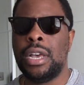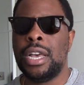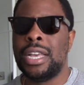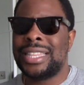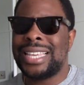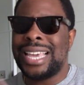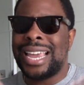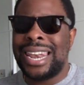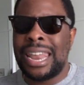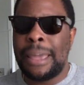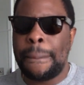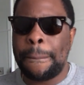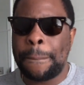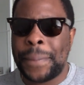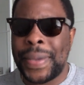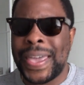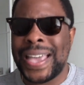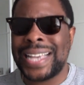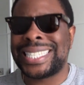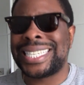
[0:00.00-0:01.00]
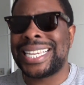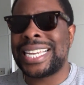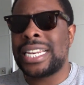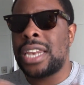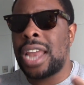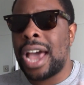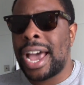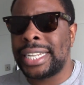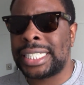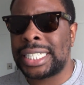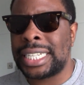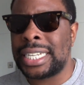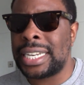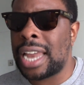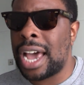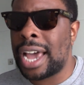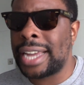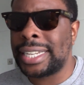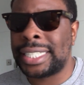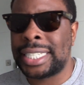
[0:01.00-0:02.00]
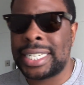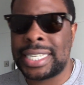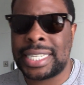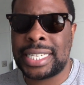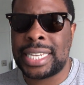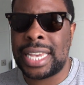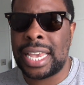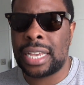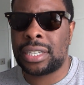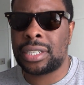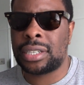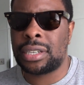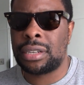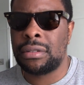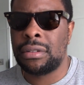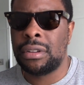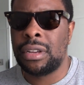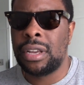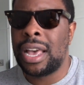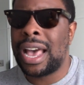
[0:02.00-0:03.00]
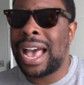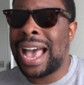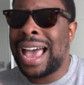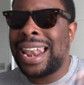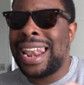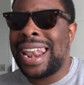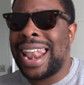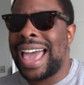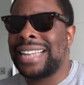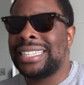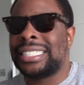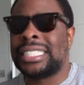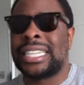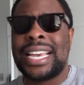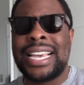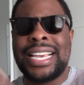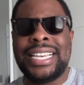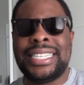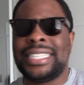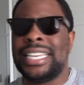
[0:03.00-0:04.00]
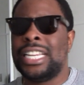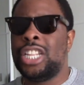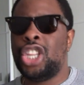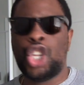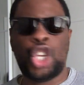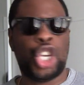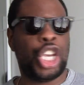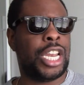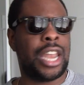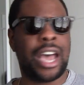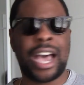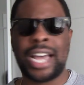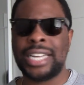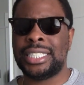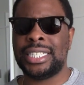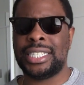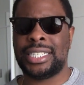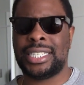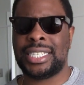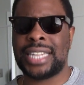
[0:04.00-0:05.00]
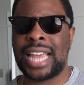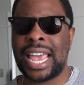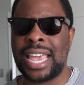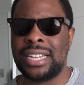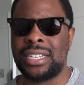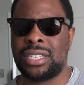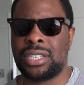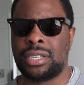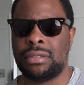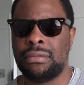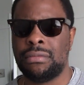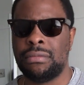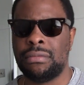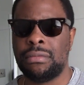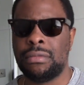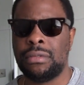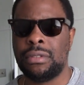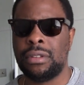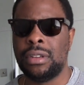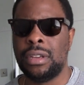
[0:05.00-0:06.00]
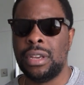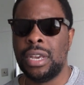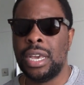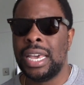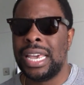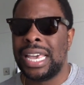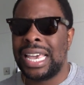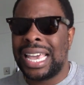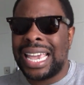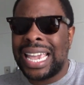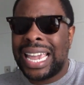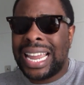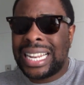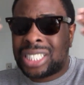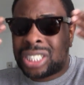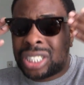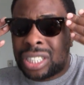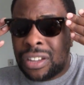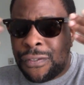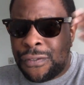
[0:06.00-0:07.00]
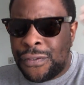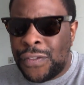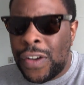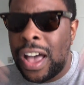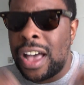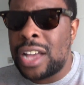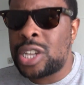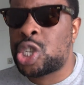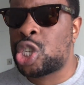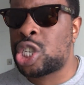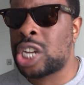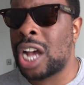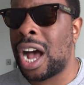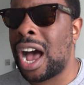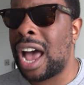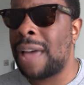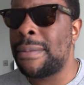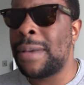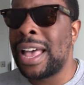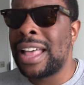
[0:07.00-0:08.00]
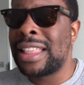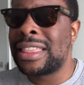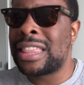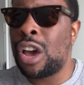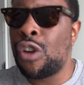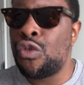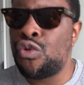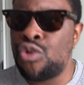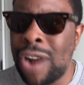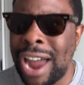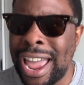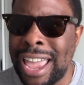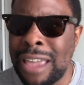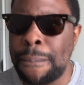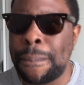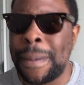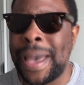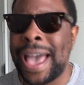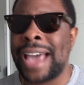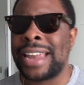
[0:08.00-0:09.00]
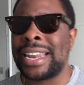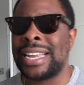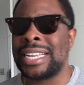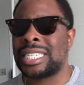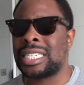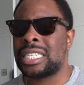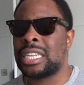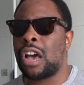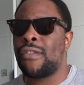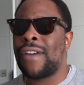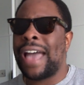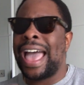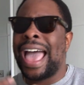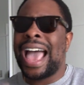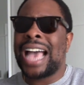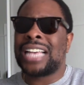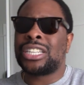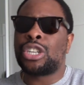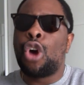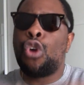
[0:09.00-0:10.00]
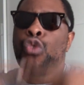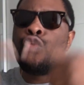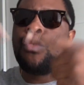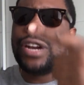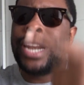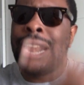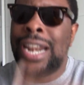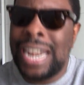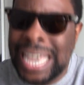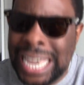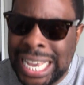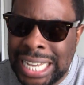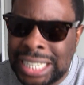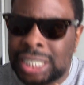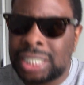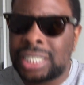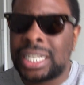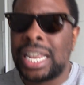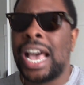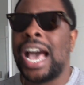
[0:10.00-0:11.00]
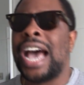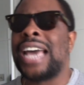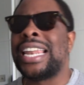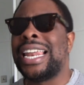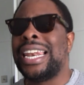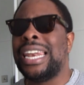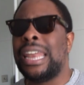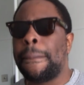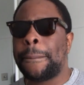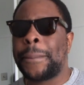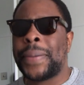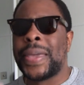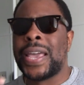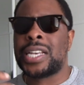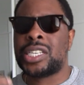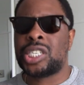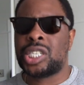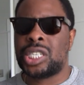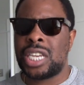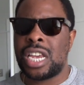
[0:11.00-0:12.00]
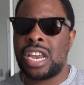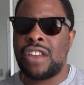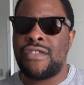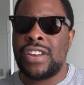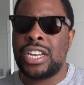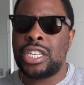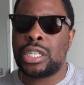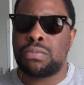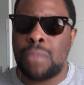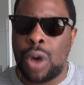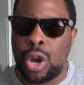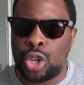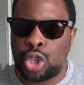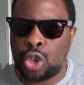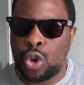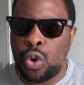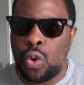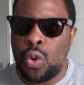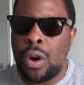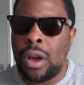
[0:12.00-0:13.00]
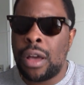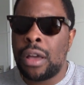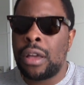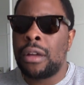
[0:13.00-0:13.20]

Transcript: The Olympics in 1996, Atlanta is in the United States. It's the first time that Ray-Ban itself has released an Olympic series model